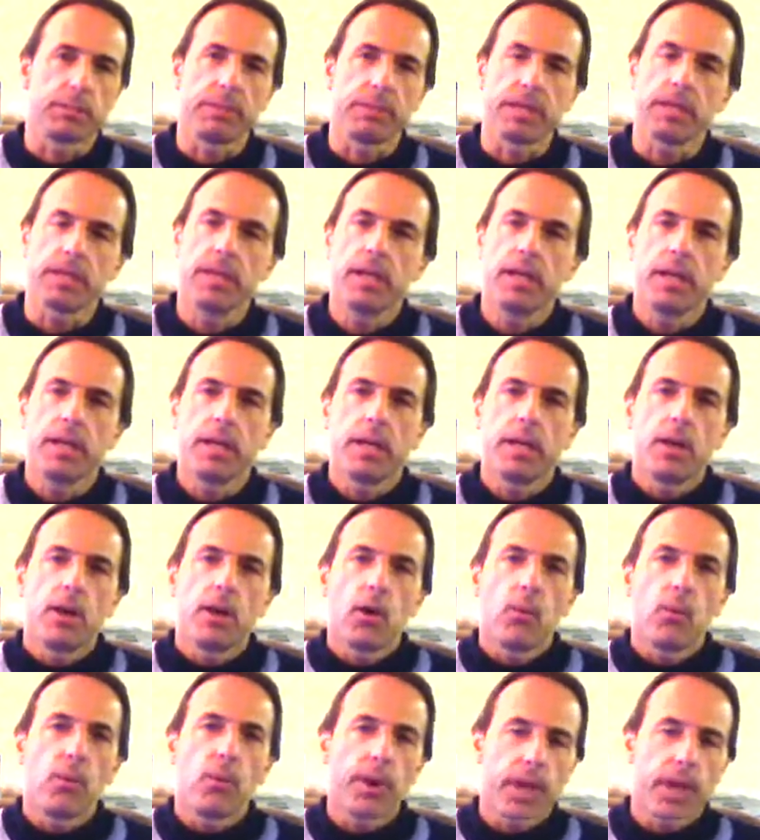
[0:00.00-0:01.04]
I mean,
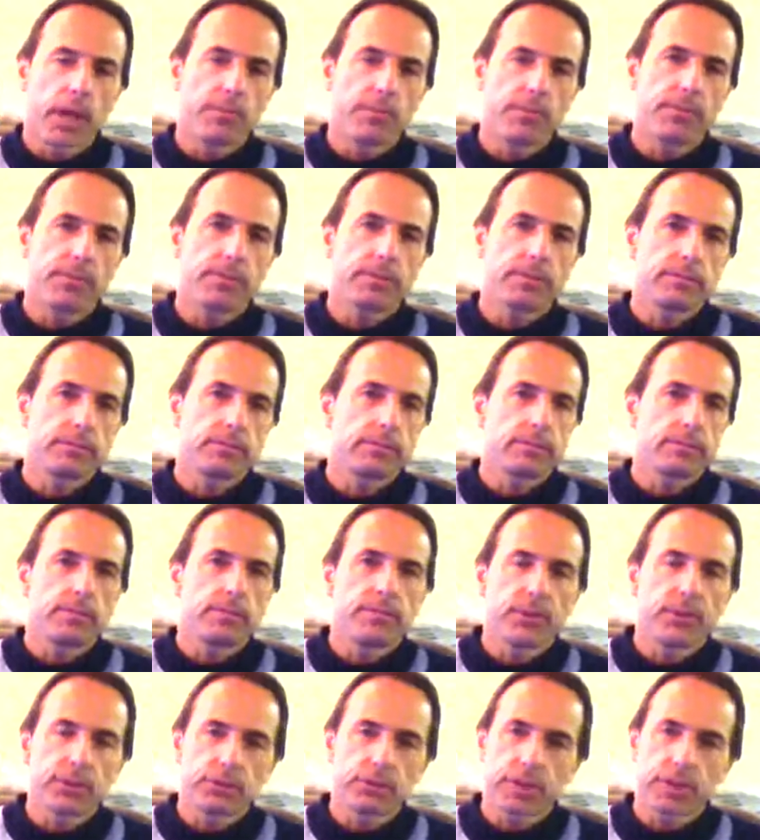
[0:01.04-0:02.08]
whatever
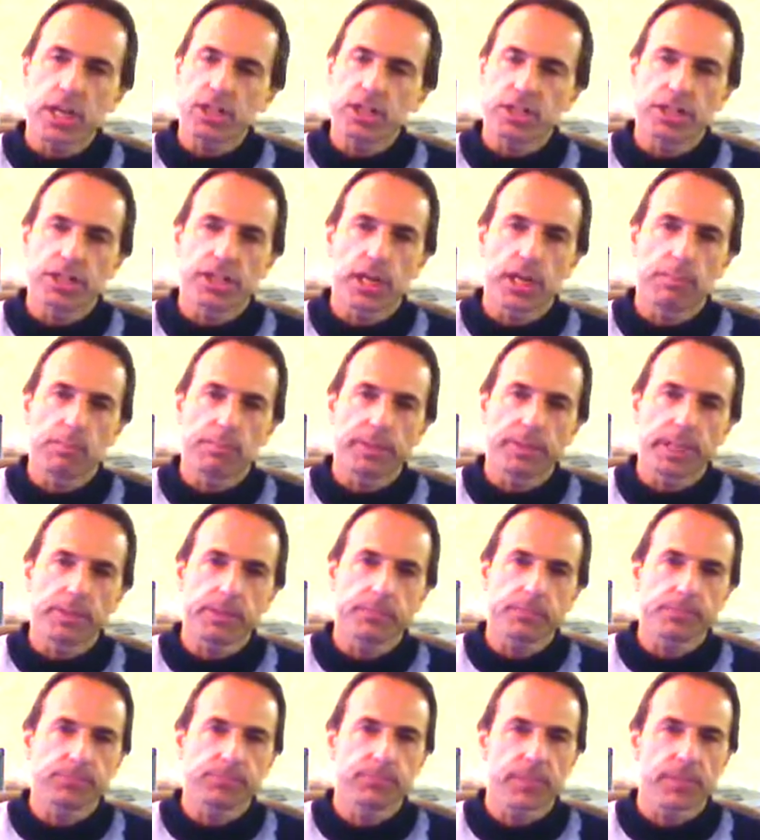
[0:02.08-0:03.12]
filtration company,